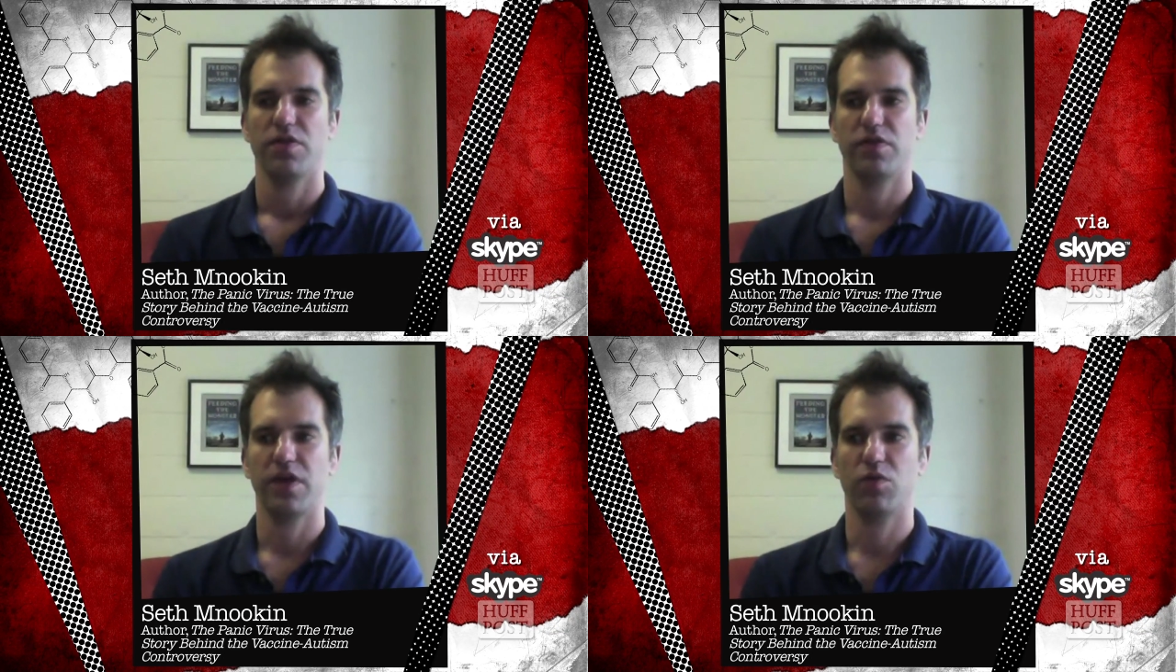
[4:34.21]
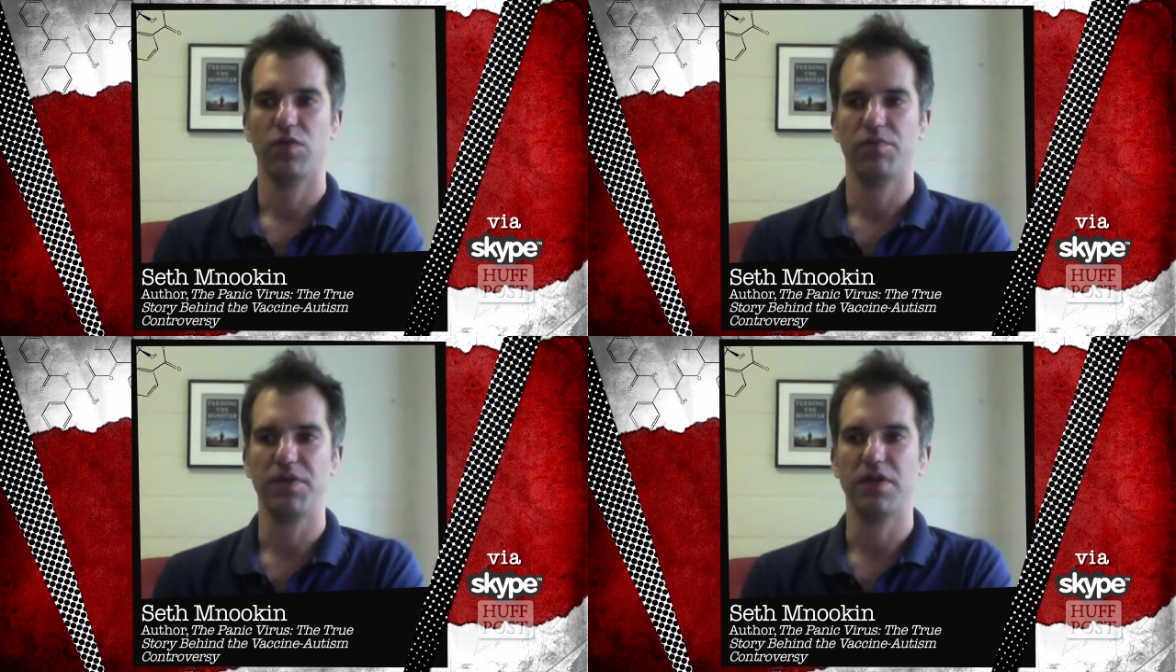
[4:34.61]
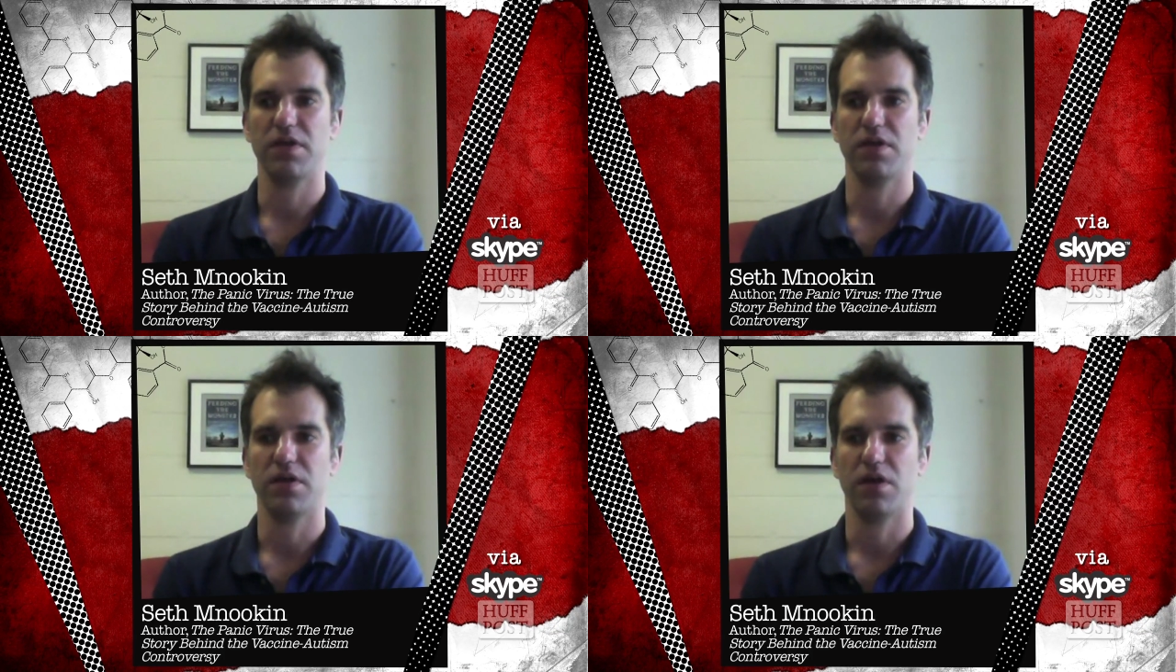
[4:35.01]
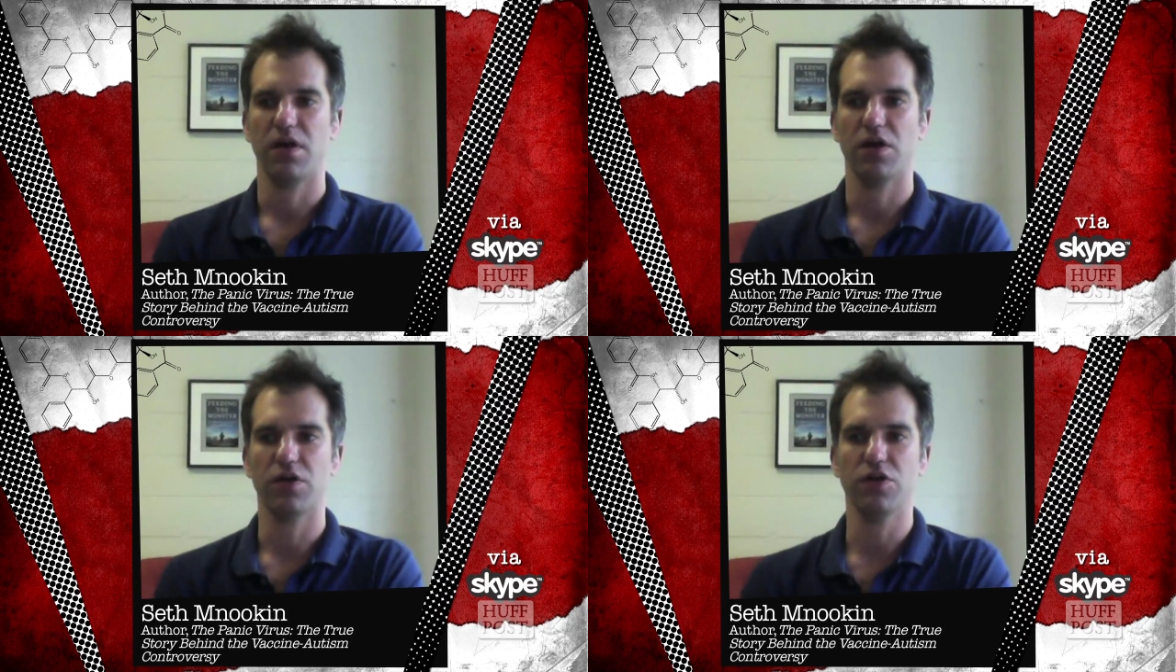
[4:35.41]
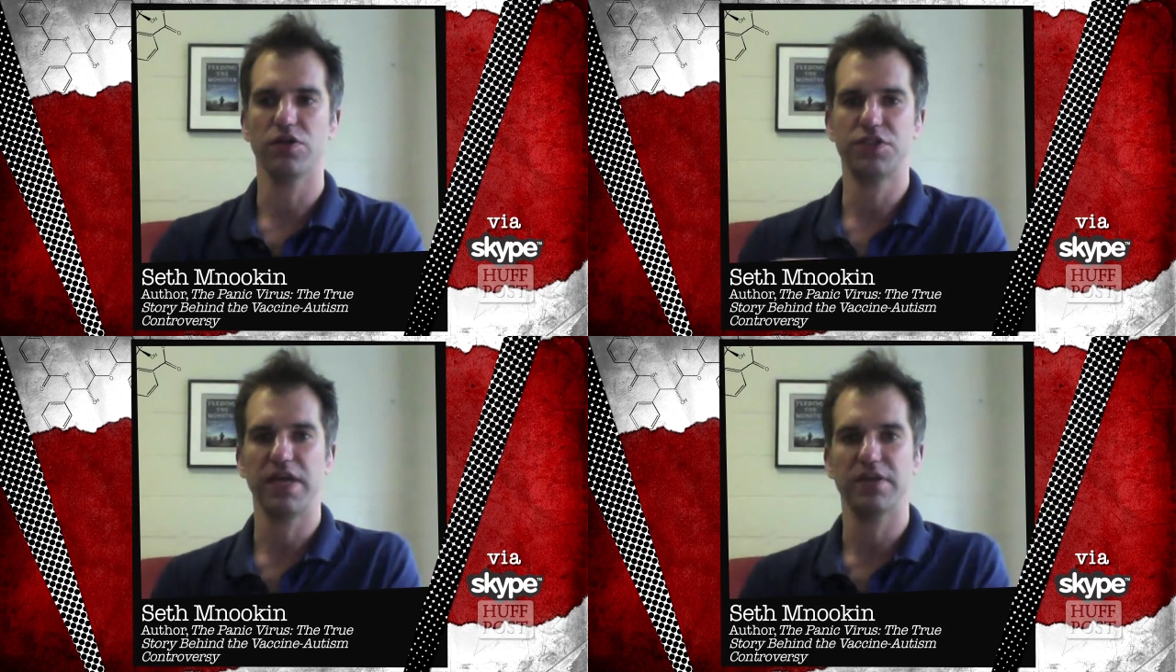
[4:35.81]
there would be a good
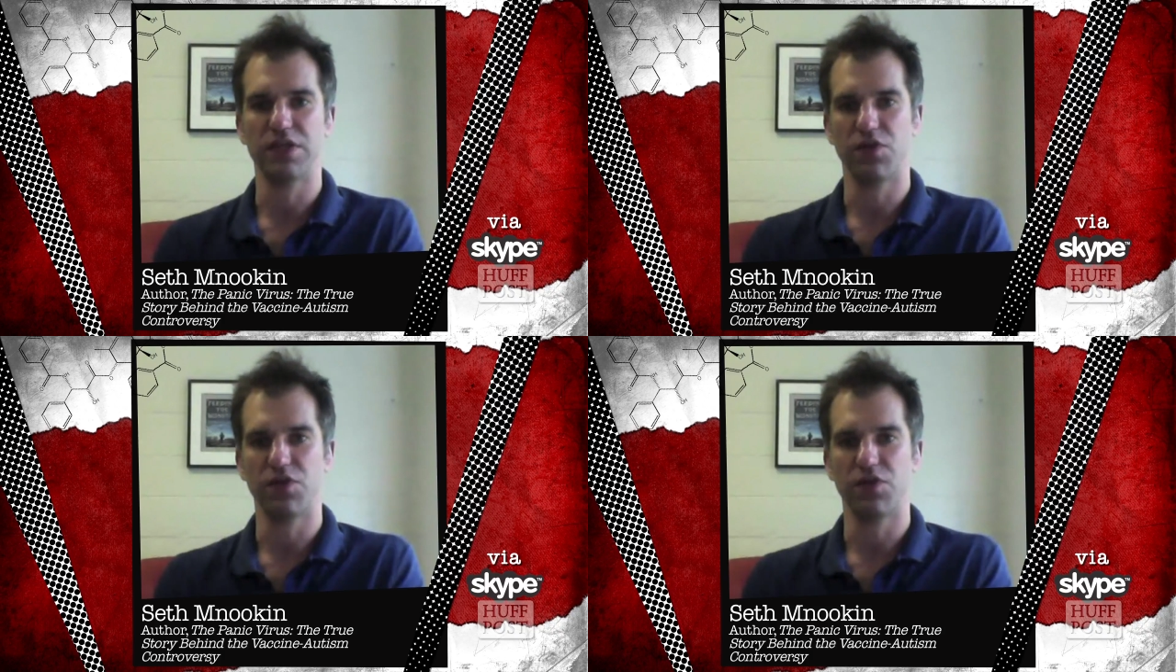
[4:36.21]
chance that